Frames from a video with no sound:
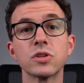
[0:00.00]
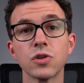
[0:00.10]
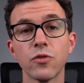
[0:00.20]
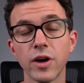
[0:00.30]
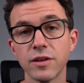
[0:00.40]
With
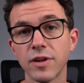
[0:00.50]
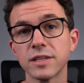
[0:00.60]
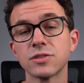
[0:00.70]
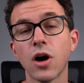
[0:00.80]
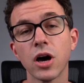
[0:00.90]
SoFi
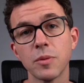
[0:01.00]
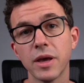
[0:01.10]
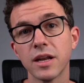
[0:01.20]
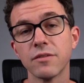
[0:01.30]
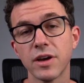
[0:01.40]
Invest
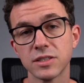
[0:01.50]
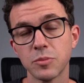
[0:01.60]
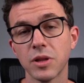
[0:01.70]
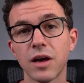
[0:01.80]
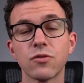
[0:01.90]
automated
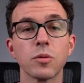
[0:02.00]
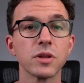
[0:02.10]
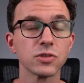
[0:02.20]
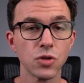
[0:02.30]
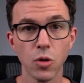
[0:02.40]
investing platform,
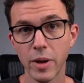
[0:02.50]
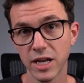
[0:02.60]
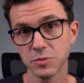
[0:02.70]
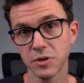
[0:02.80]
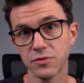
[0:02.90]
there's no
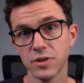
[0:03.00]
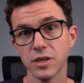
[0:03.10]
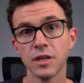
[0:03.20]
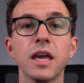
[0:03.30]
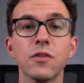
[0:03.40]
management
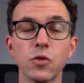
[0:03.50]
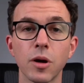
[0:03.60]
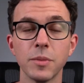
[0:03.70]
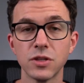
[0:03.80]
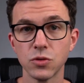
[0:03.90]
fee. If you
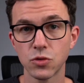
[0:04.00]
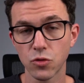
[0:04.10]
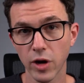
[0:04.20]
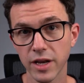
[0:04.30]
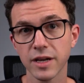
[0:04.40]
want me to
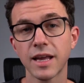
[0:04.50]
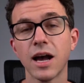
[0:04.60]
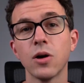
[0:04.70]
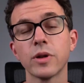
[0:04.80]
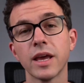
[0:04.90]
create an
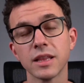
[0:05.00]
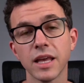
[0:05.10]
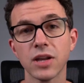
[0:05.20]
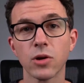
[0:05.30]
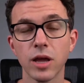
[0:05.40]
account and
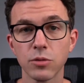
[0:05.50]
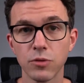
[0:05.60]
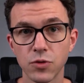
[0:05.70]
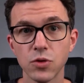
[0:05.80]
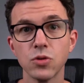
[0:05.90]
later a
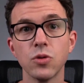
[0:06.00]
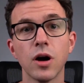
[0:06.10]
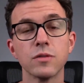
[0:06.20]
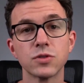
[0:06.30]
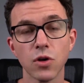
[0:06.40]
review
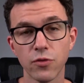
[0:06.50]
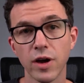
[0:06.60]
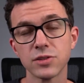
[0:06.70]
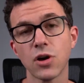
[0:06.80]
of SoFi's